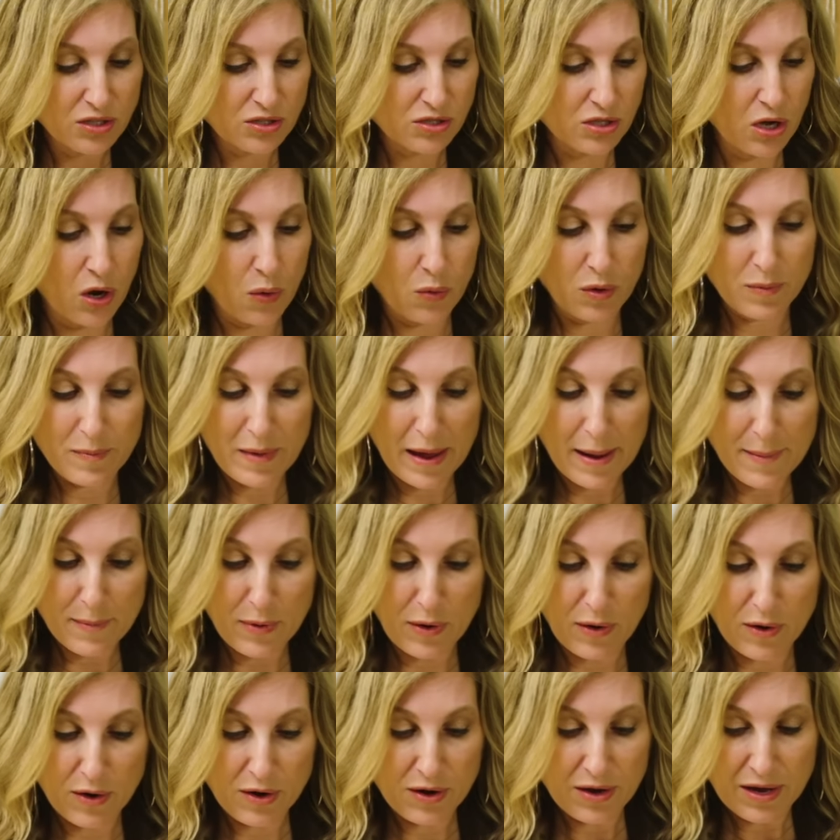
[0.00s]
So
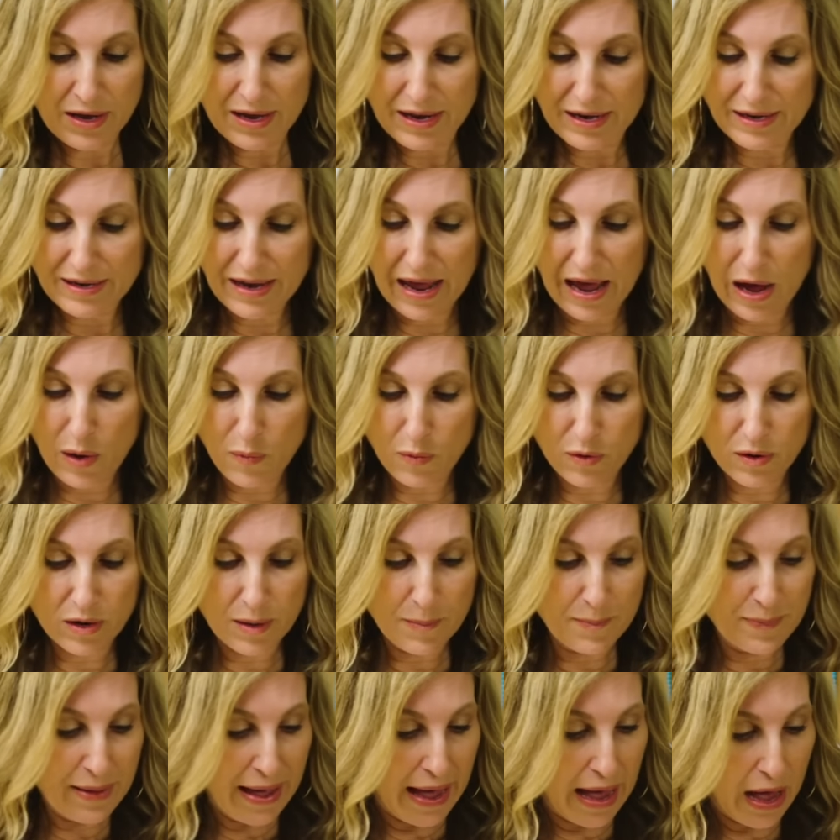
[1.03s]
remember, now we're
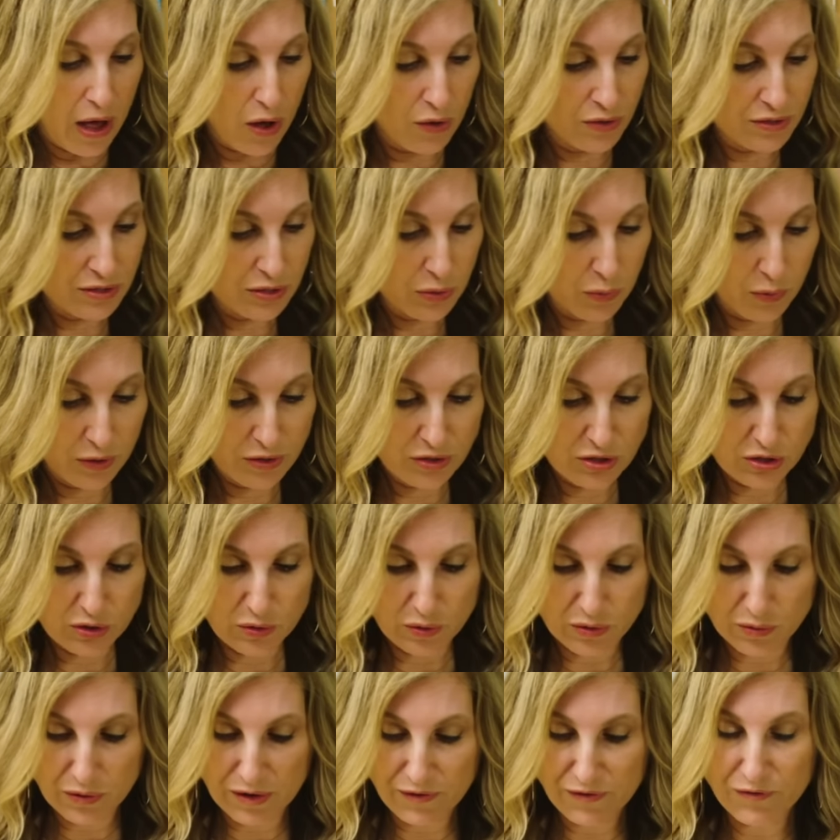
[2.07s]
about
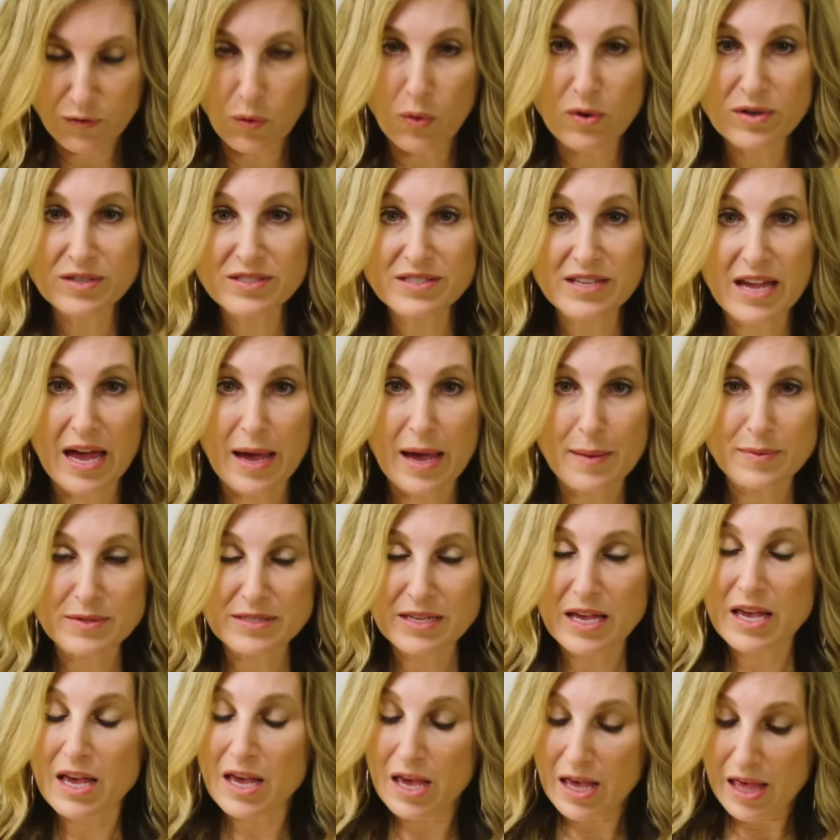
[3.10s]
4 steps
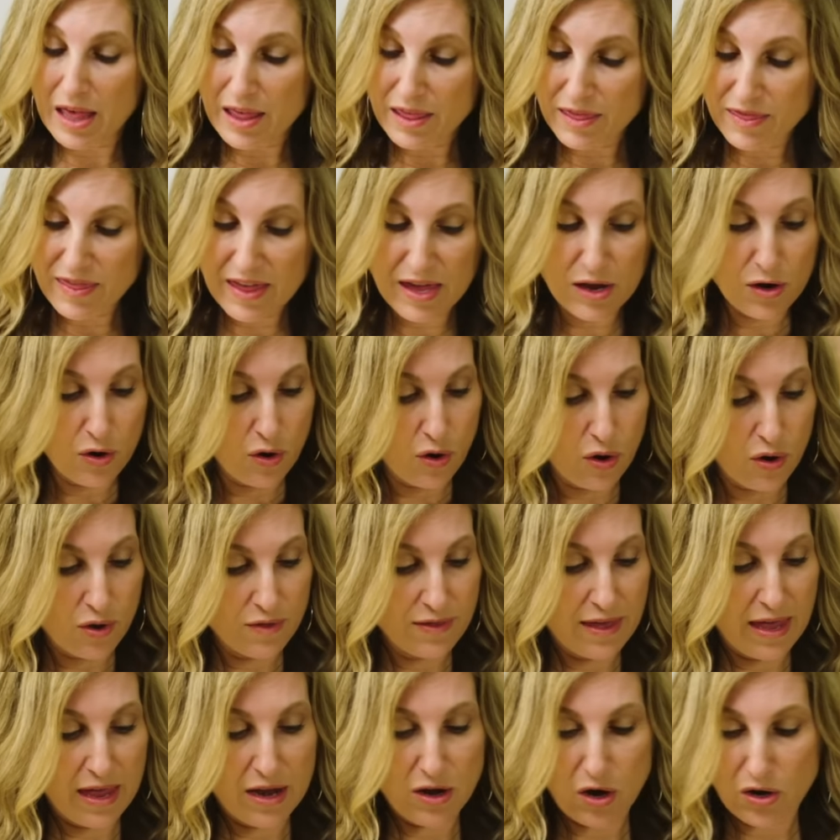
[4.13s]
thinner
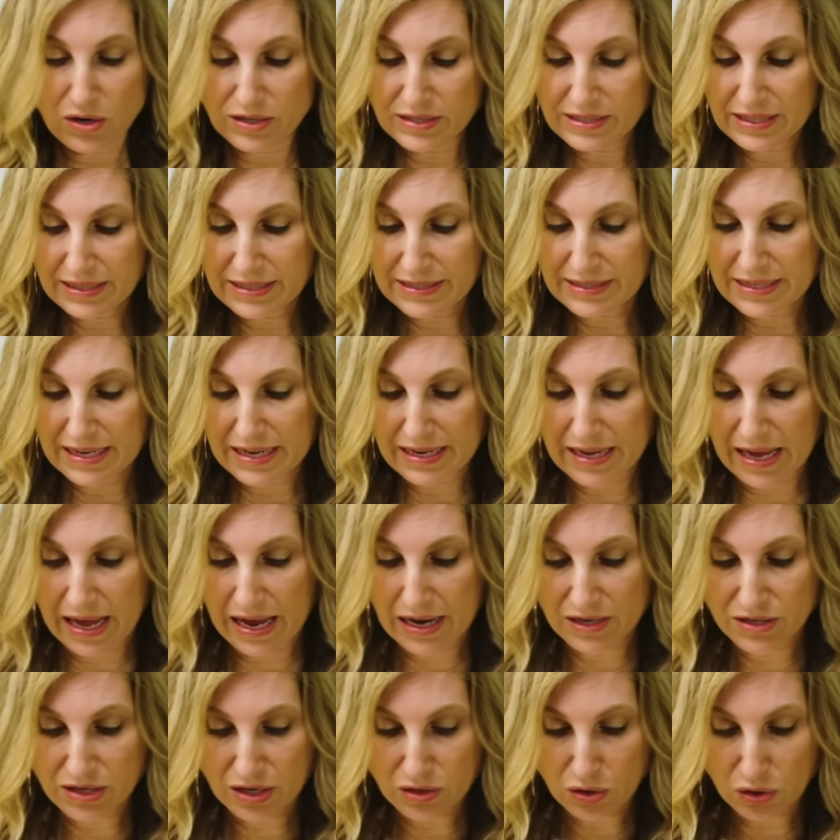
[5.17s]
than our 16
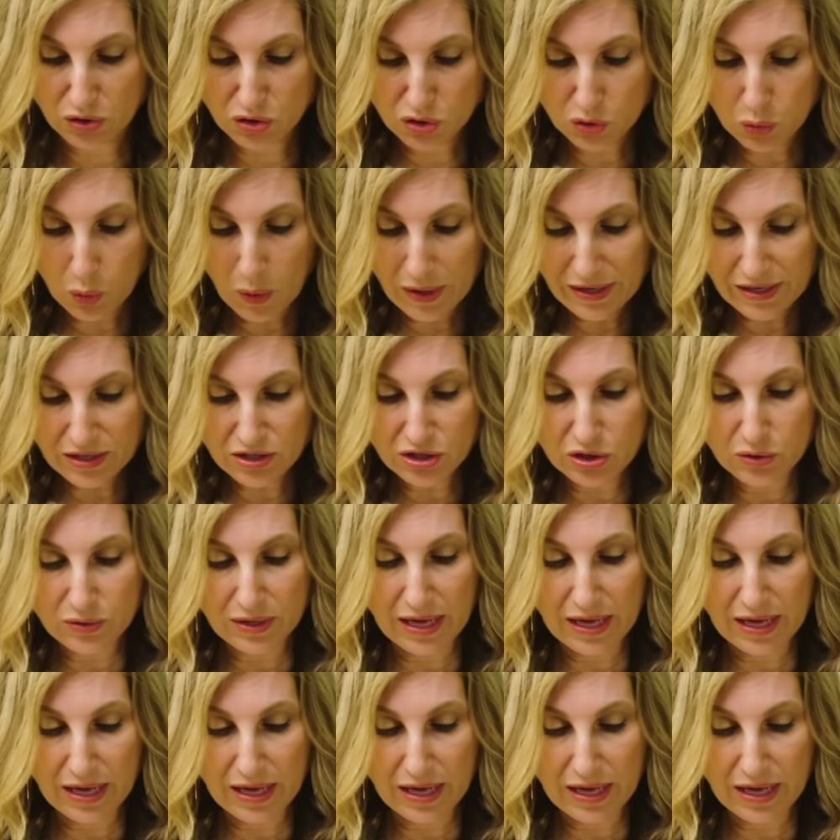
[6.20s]
gauge, and our 22